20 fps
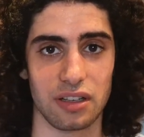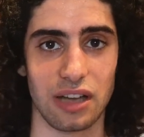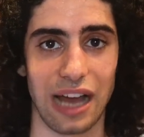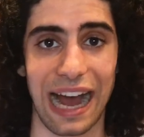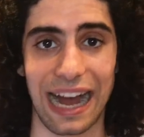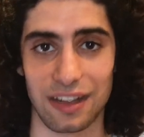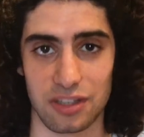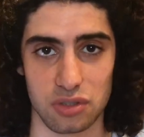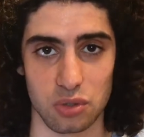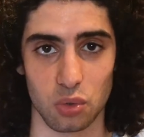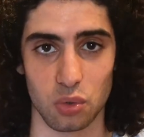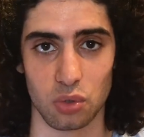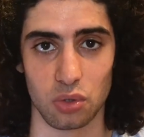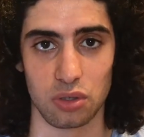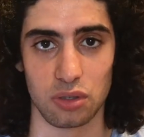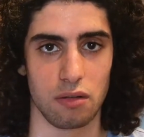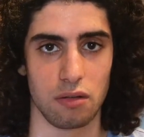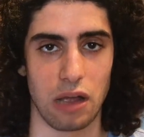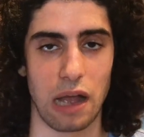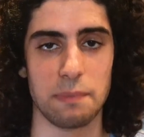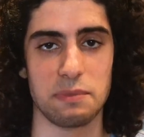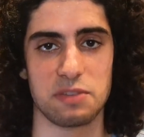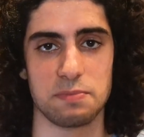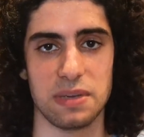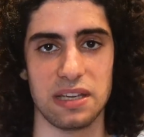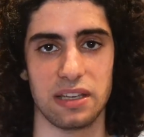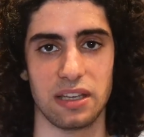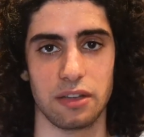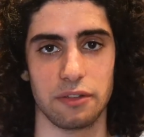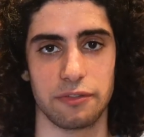At all. I'm
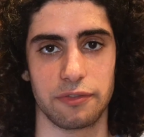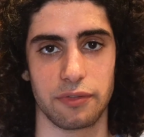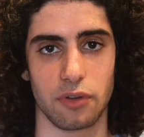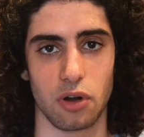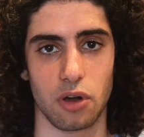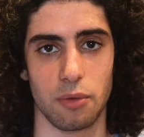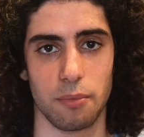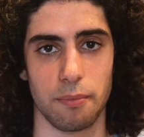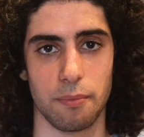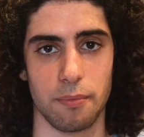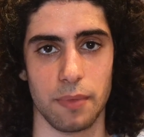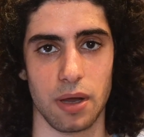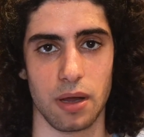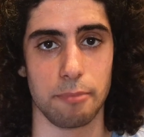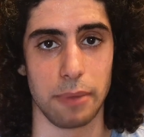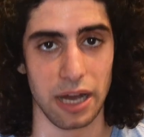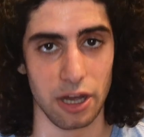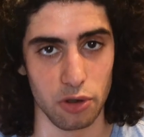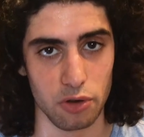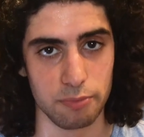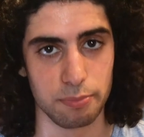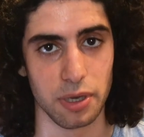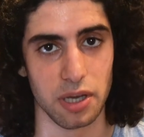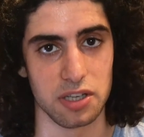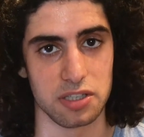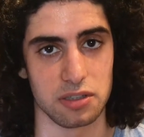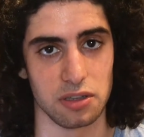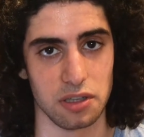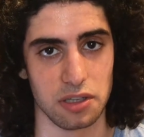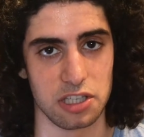speaking from my own
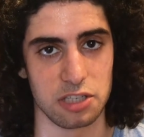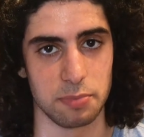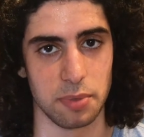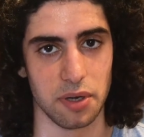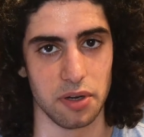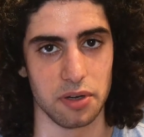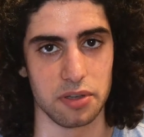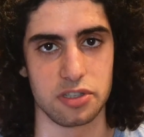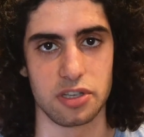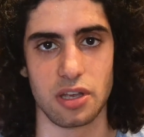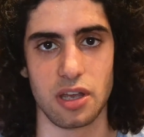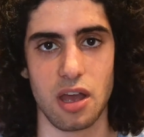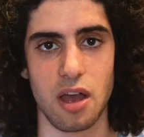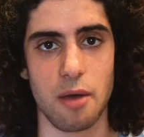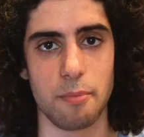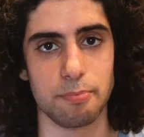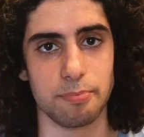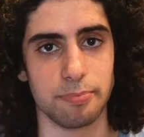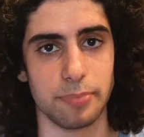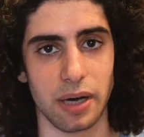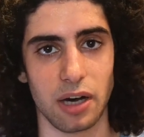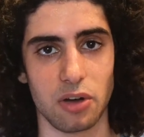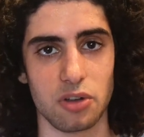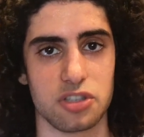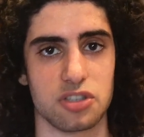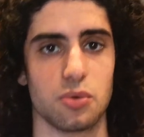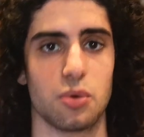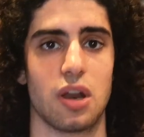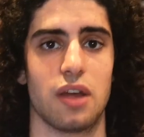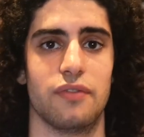personal experience, but
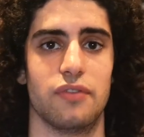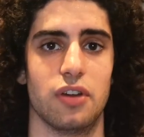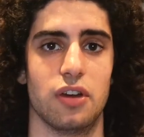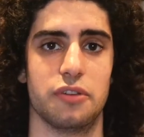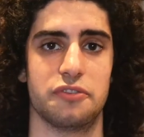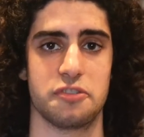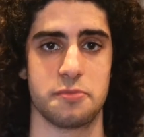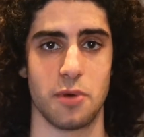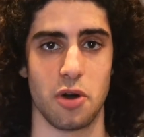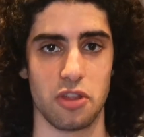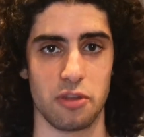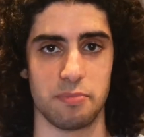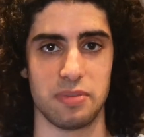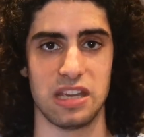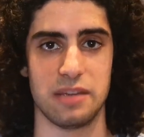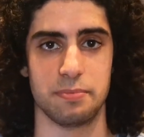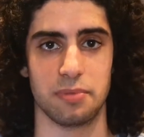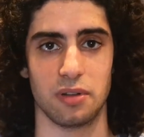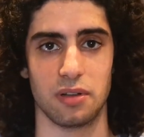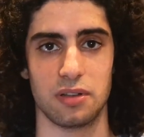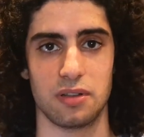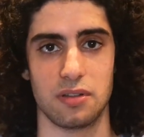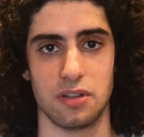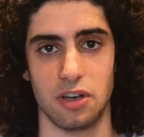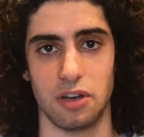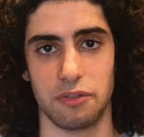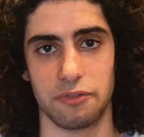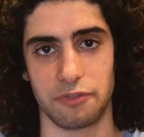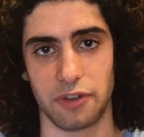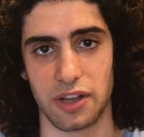also what I've learned from other people, you
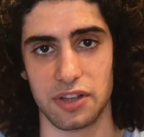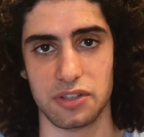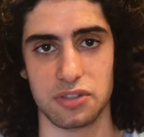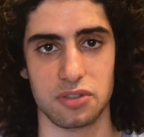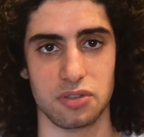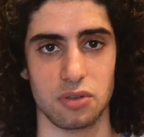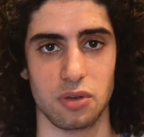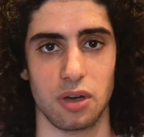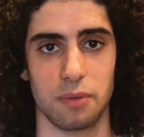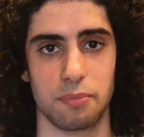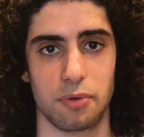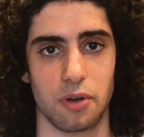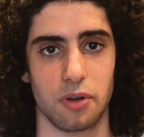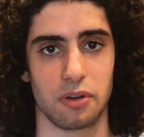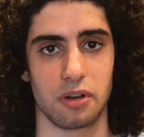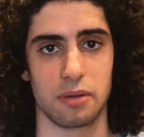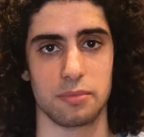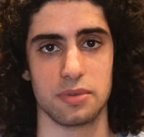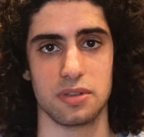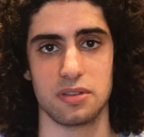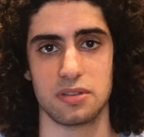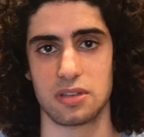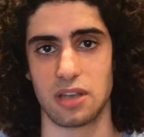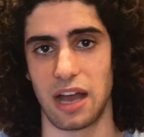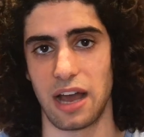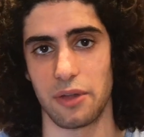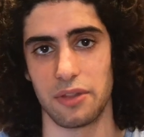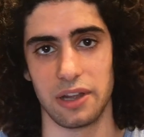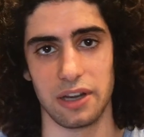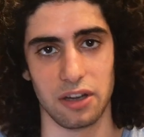know, friends who are programmers,
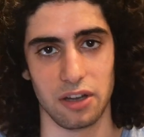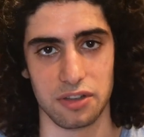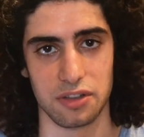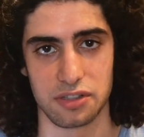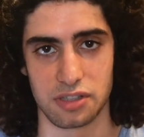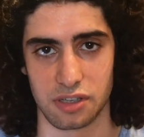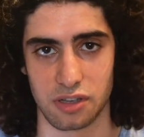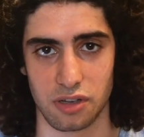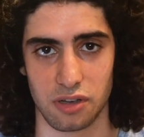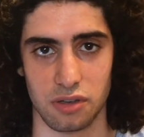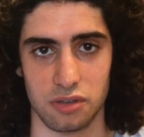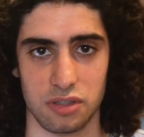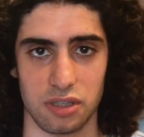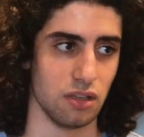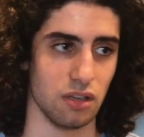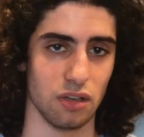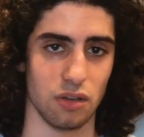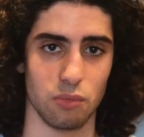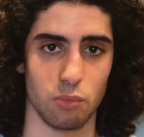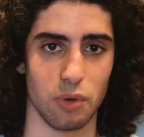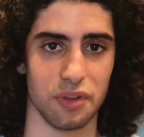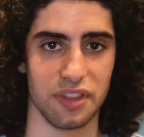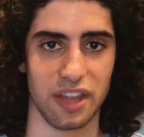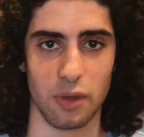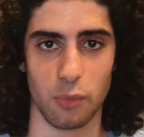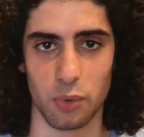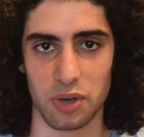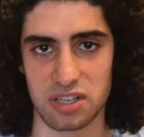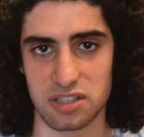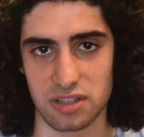how they learn to code, you know, what they
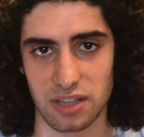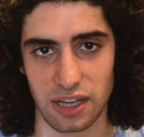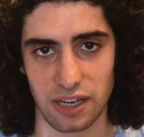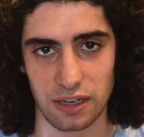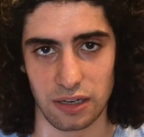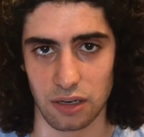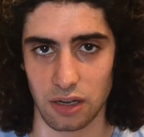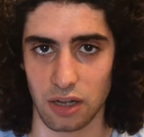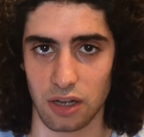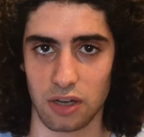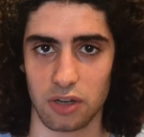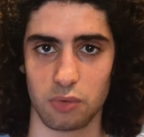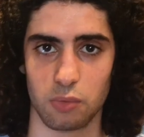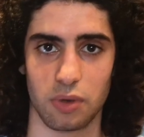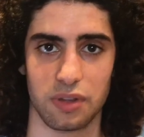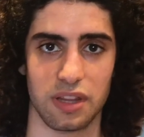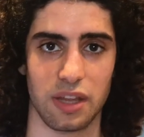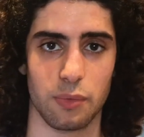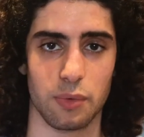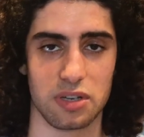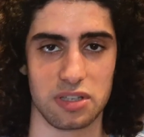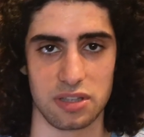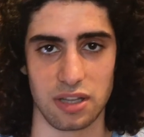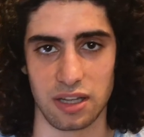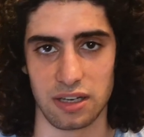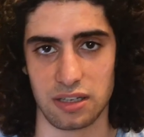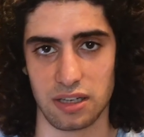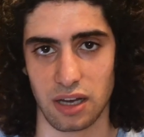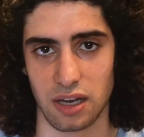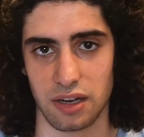wish they had learned, what they wish they
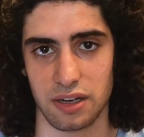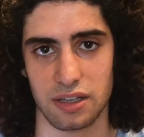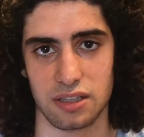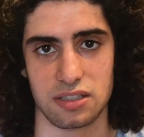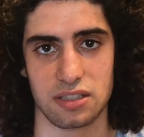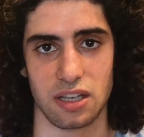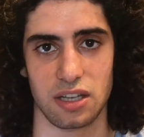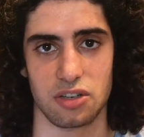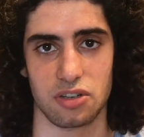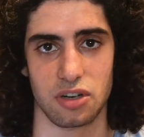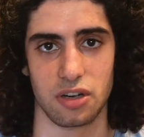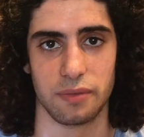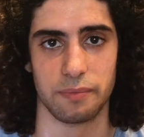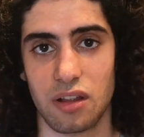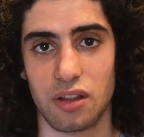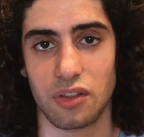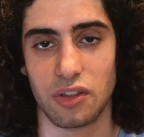had done, etc.